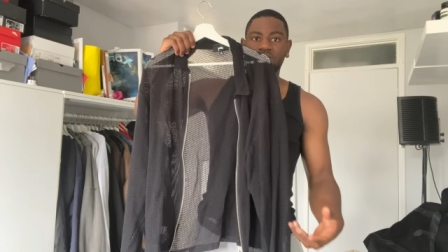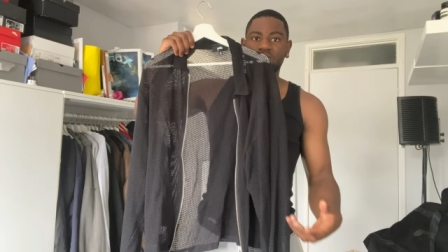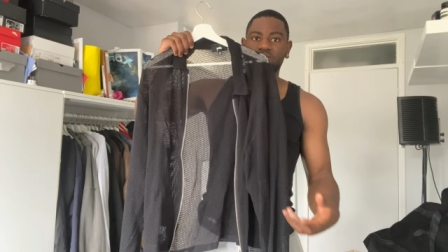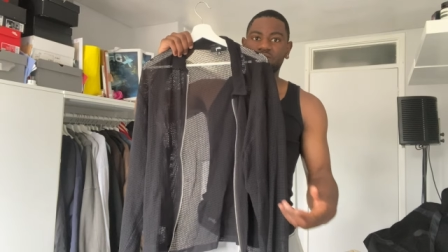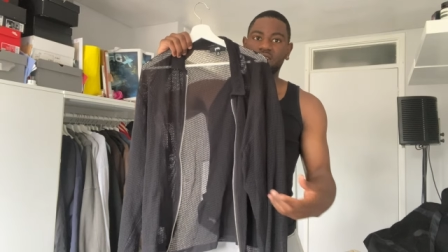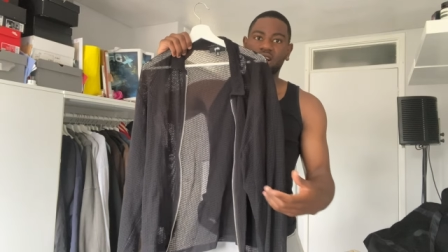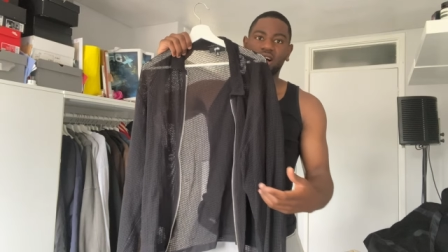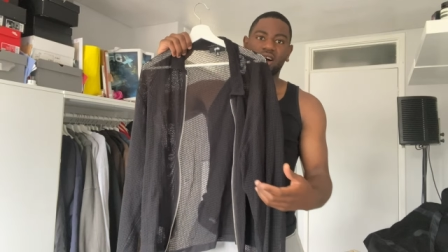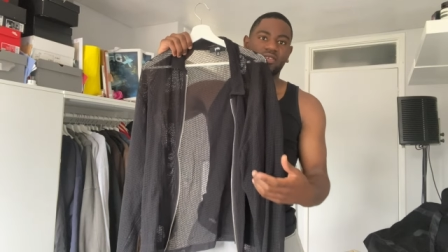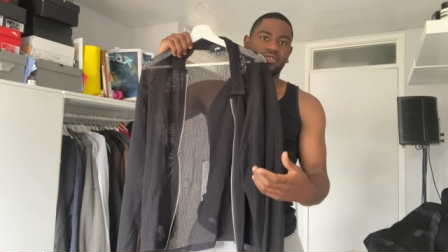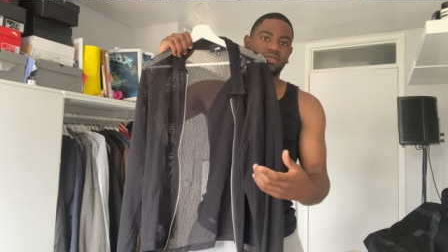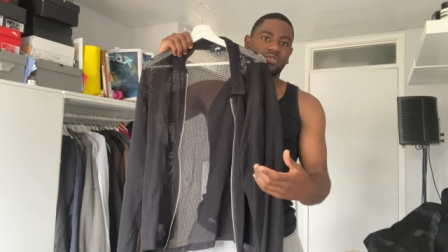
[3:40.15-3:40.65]

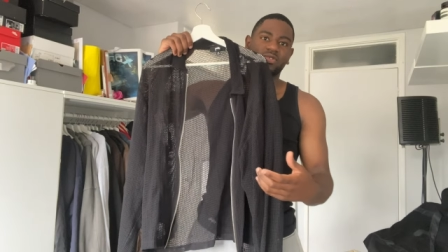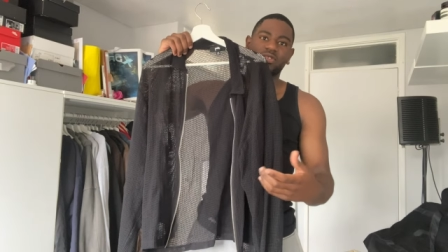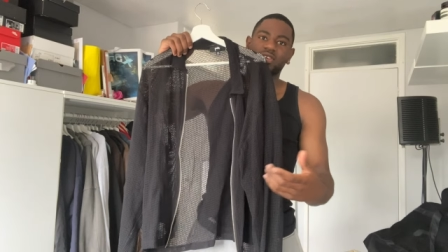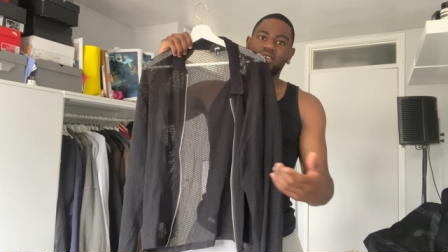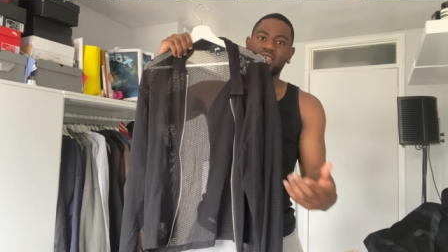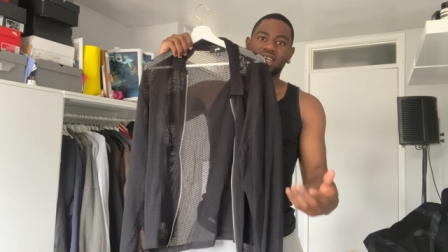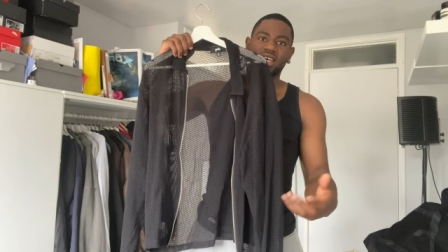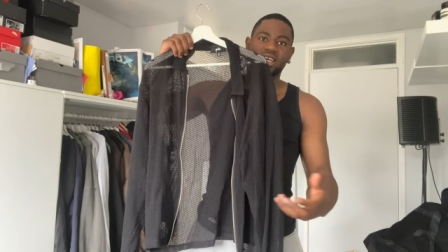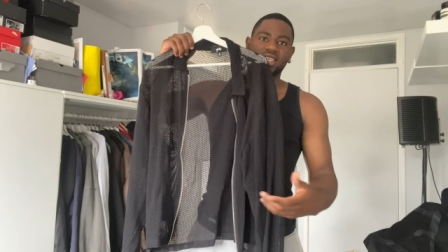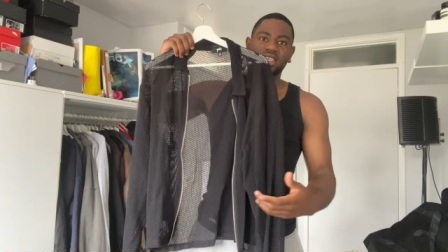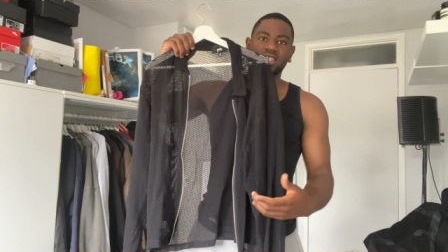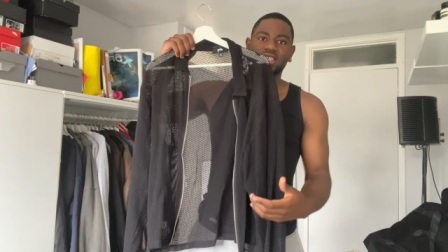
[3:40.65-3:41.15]
that I thought,
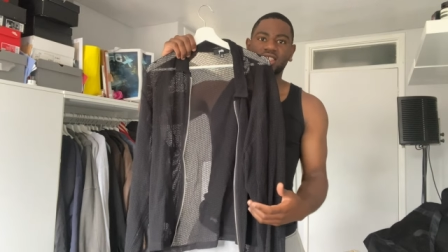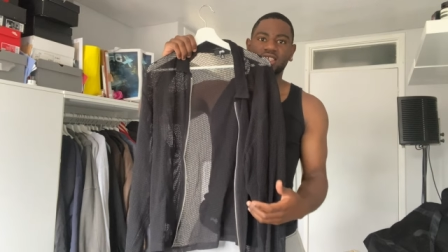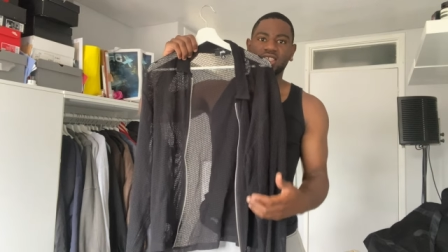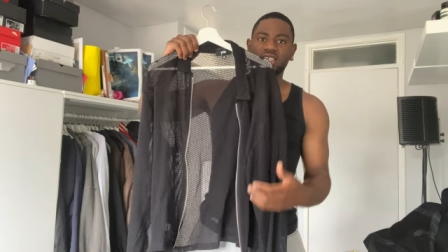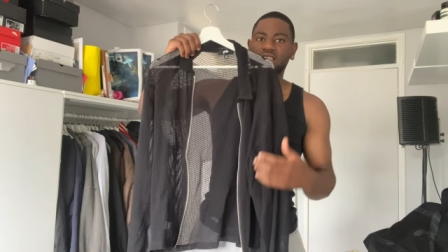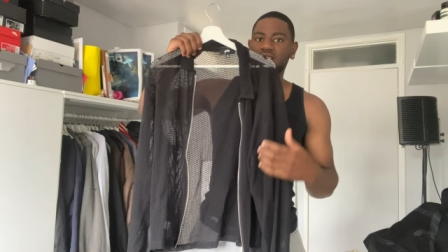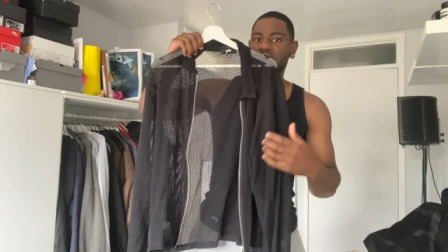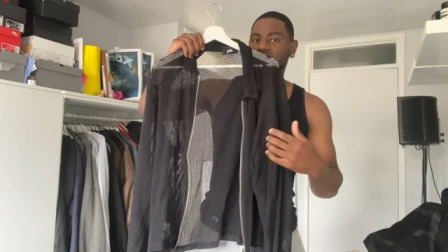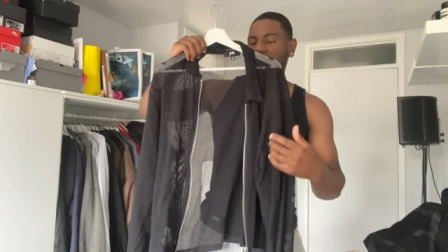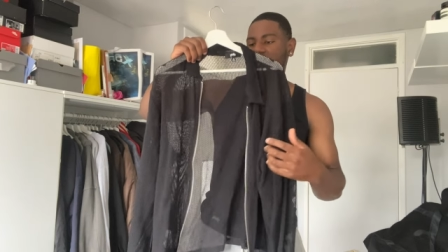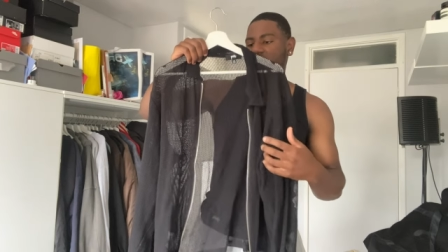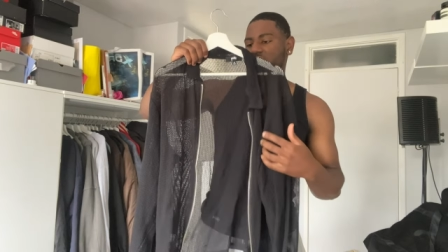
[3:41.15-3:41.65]
yeah, this is
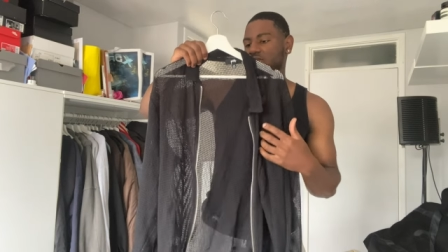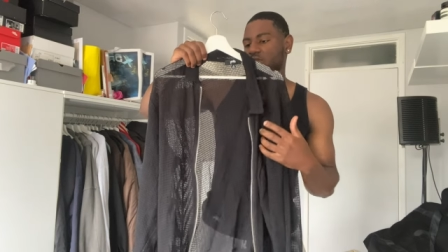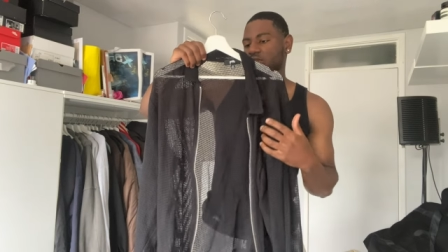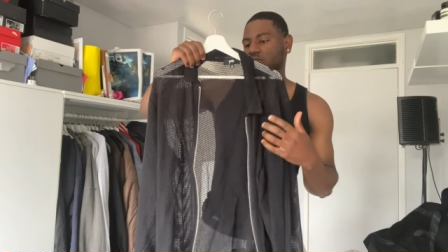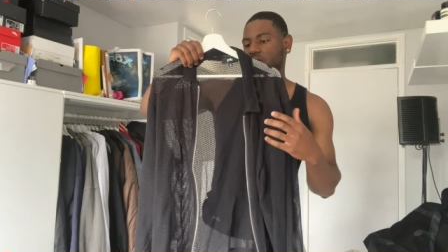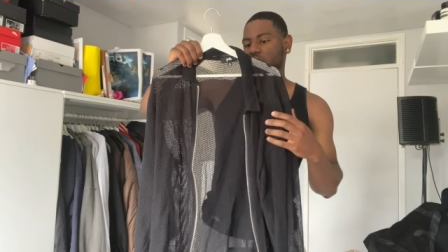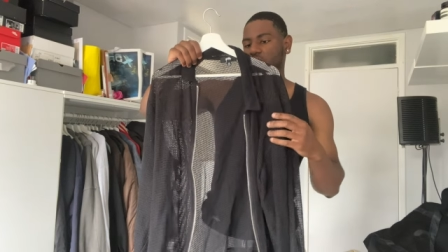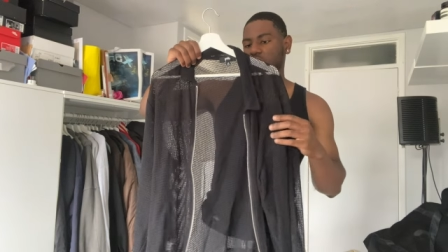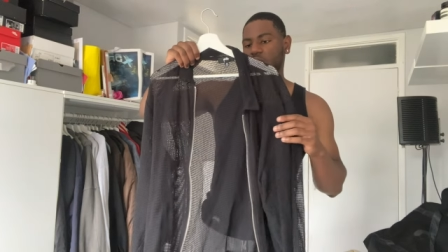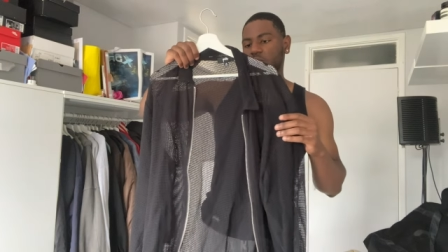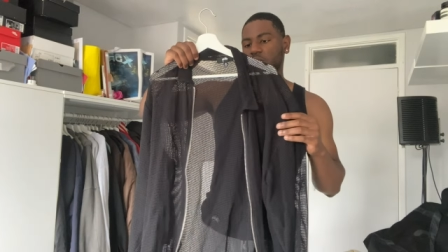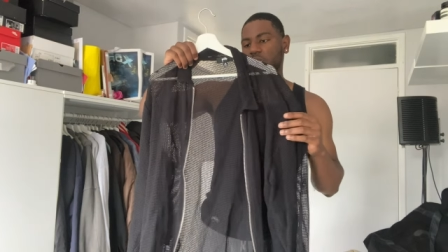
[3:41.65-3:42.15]
an instant
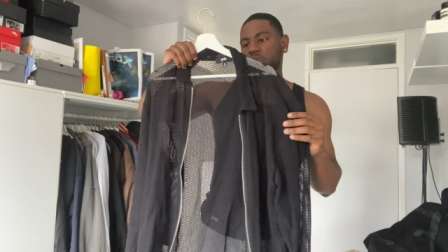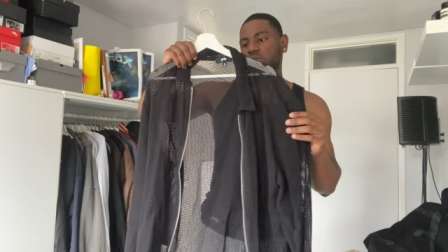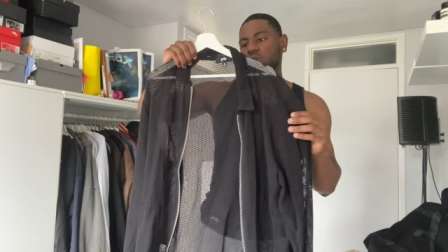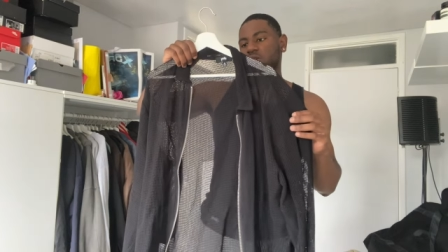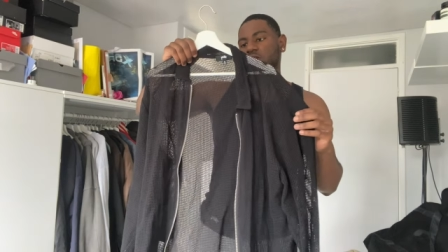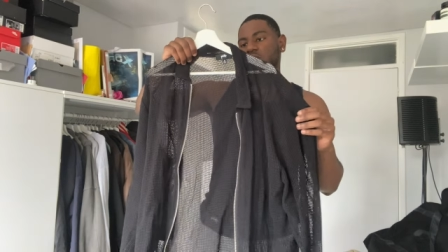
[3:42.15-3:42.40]
cop.